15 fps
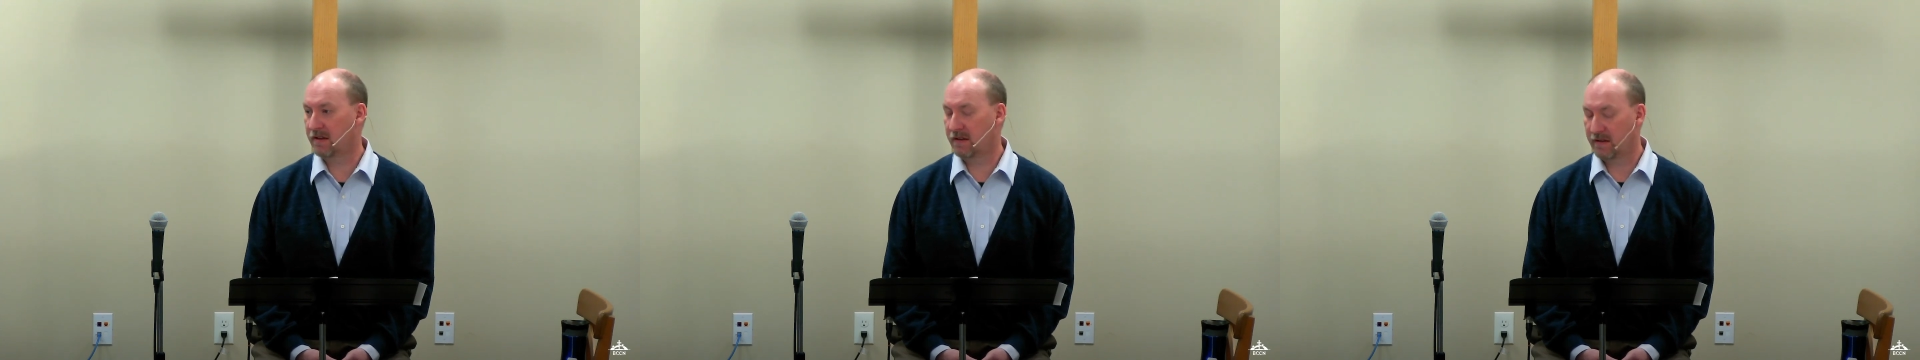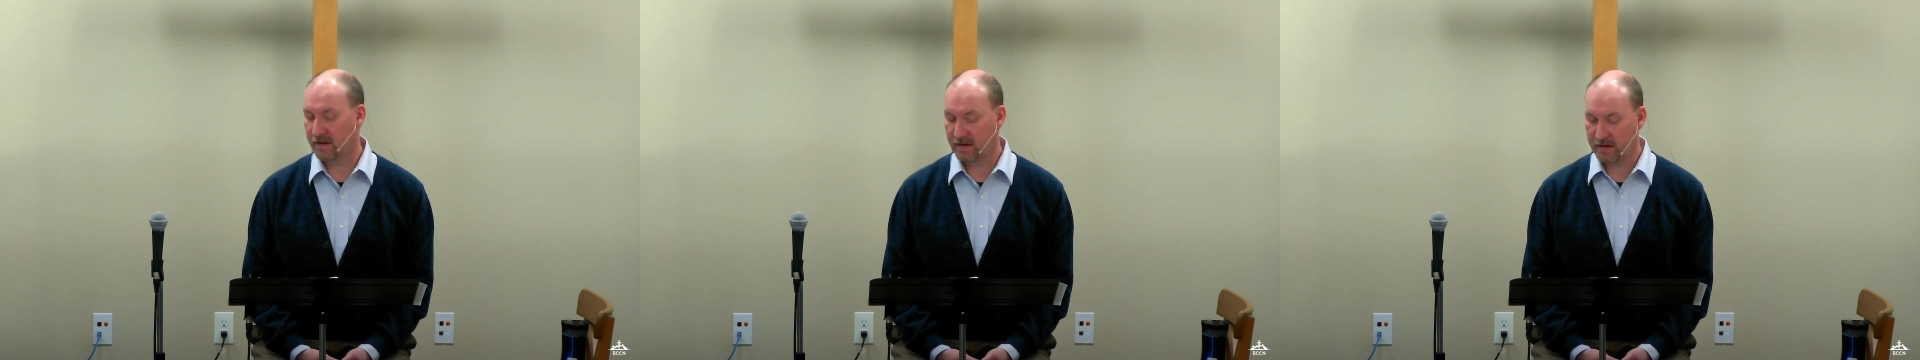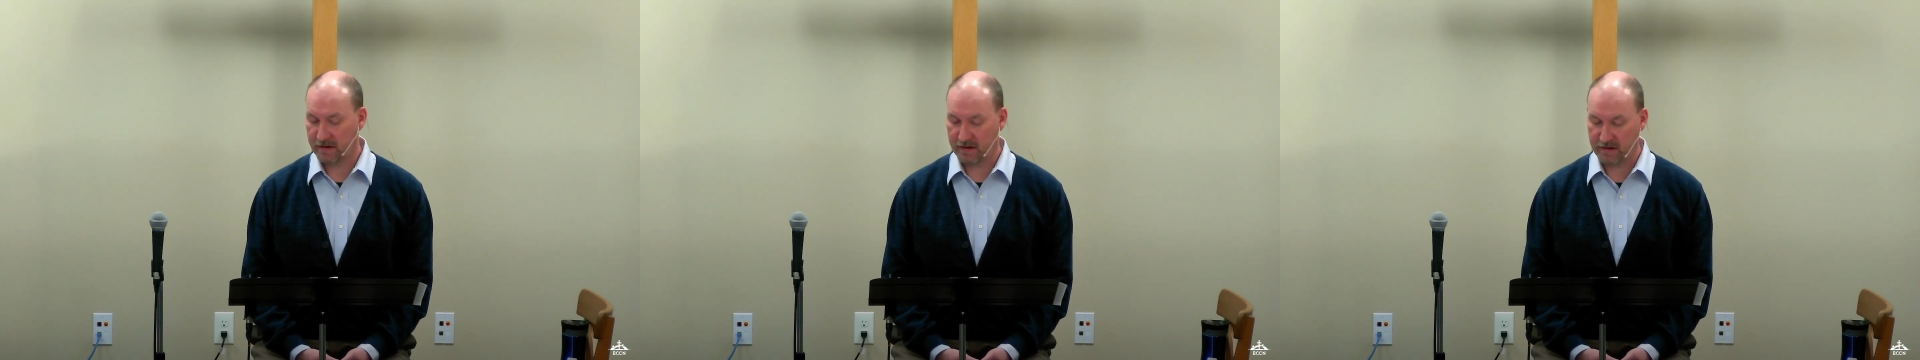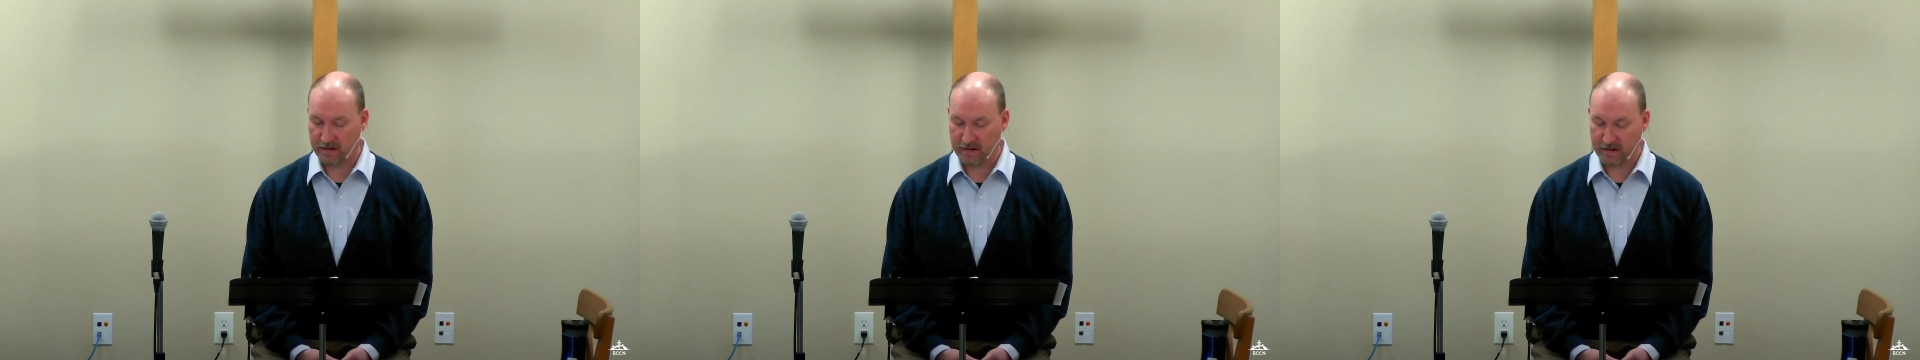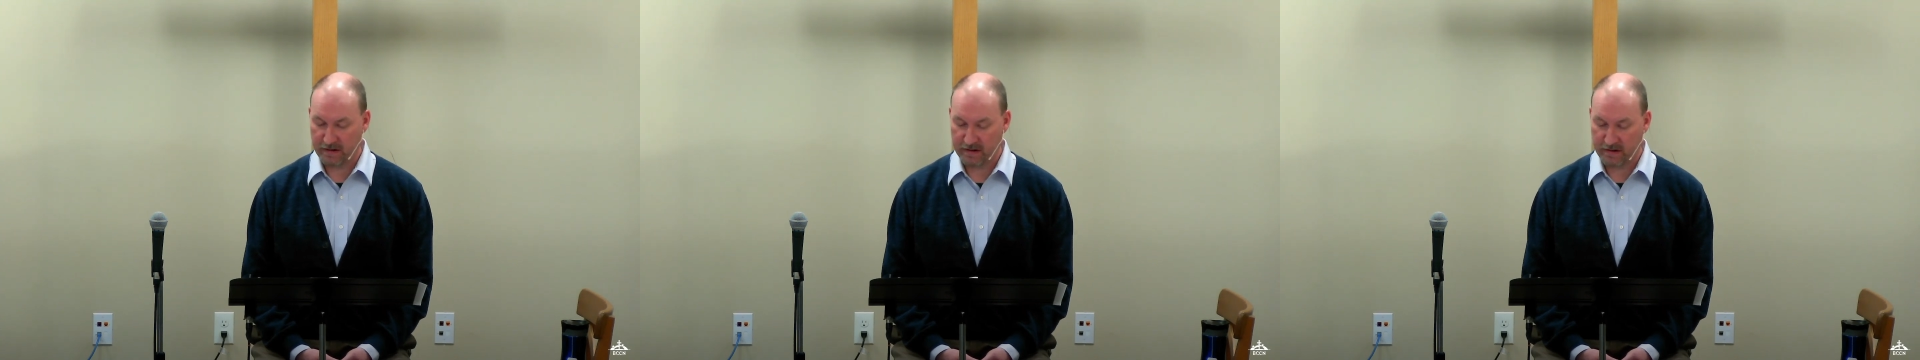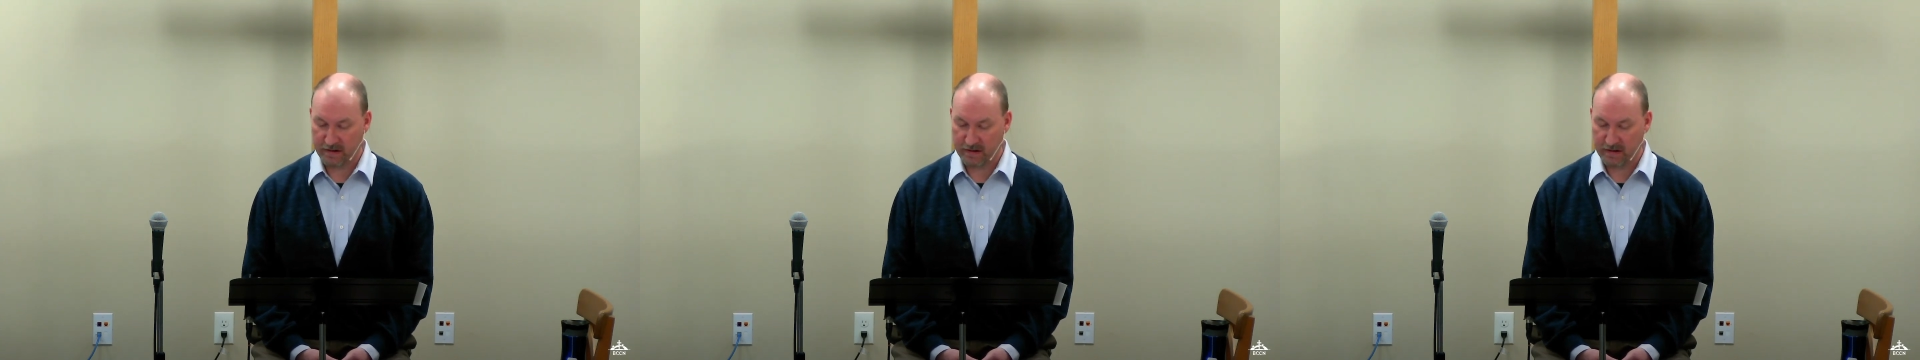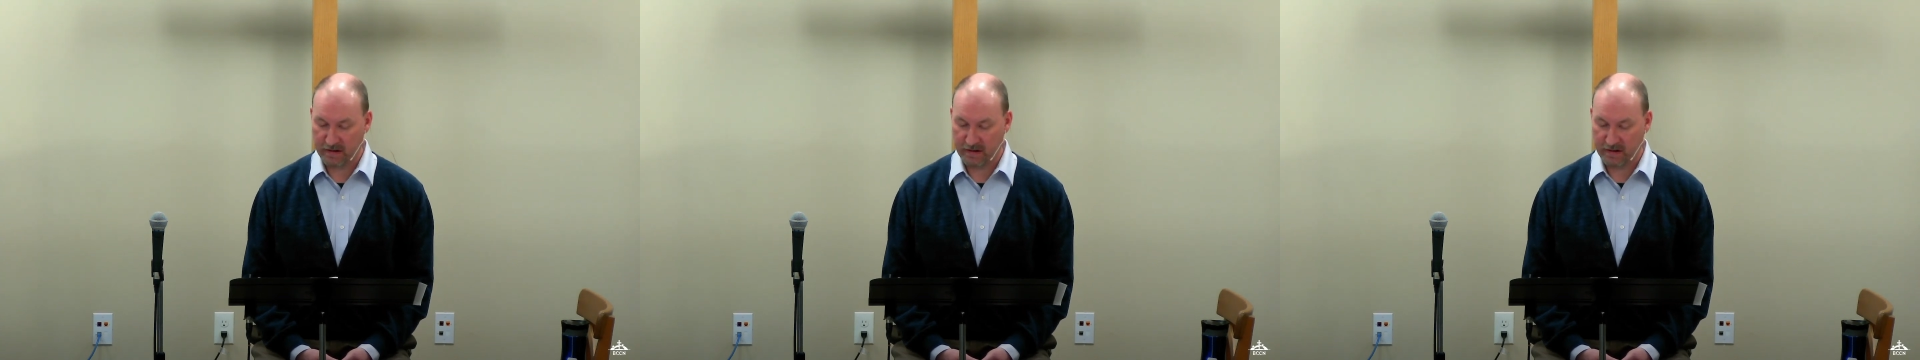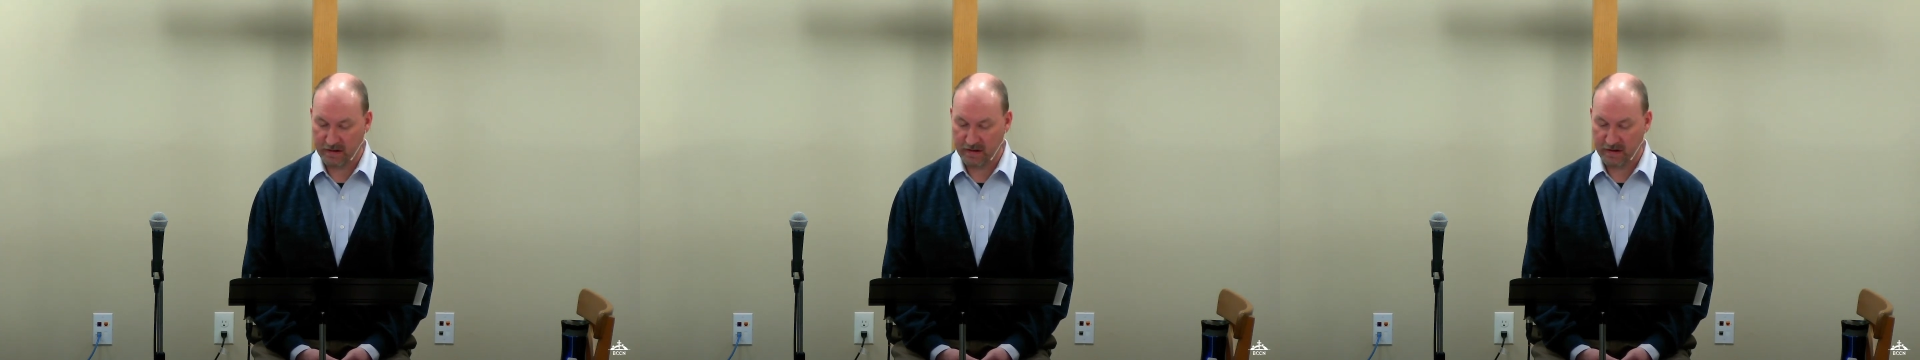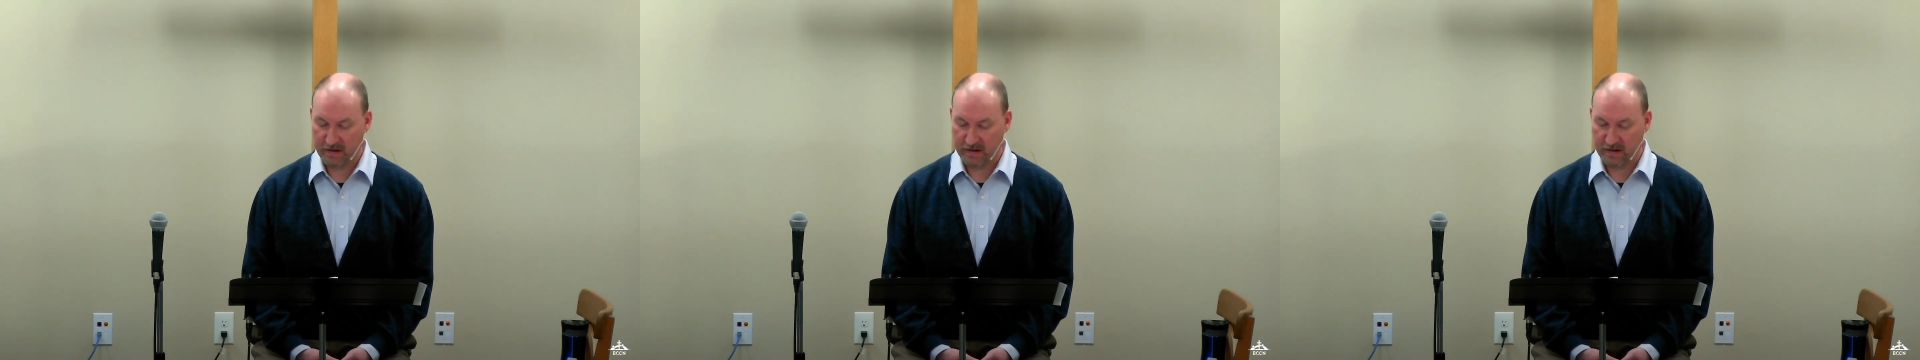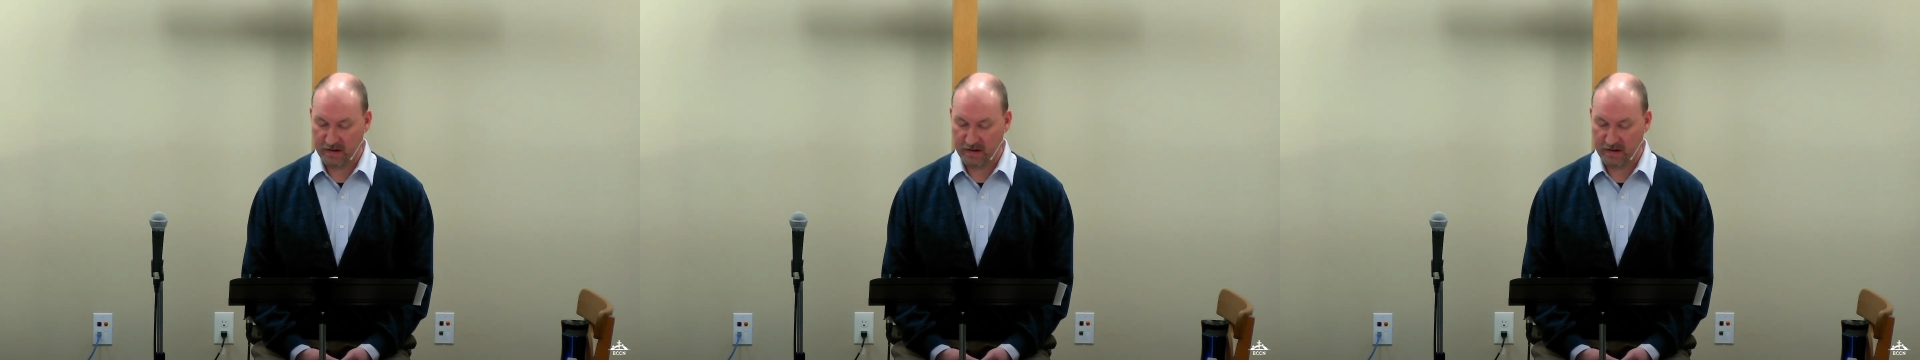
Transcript: (no one is talking)